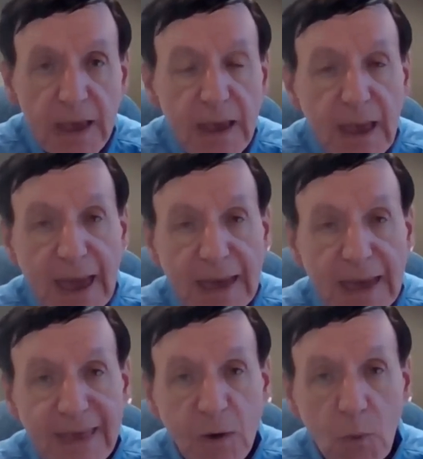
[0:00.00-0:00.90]

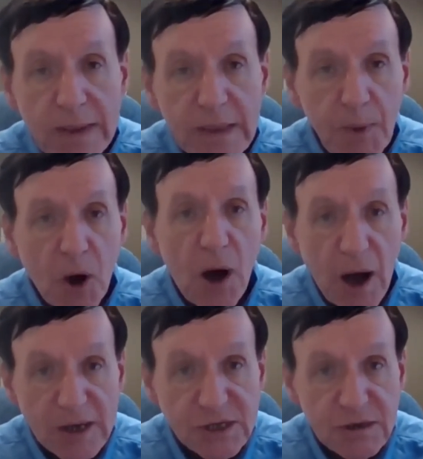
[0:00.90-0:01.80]
And then when the
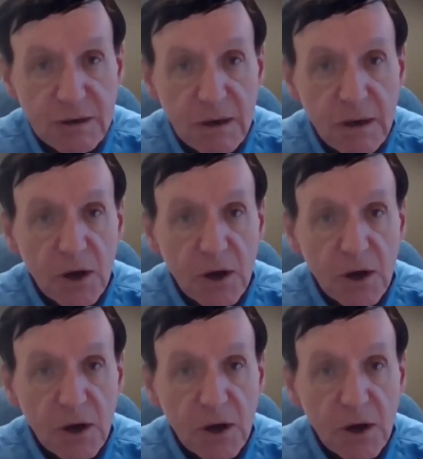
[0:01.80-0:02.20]
boss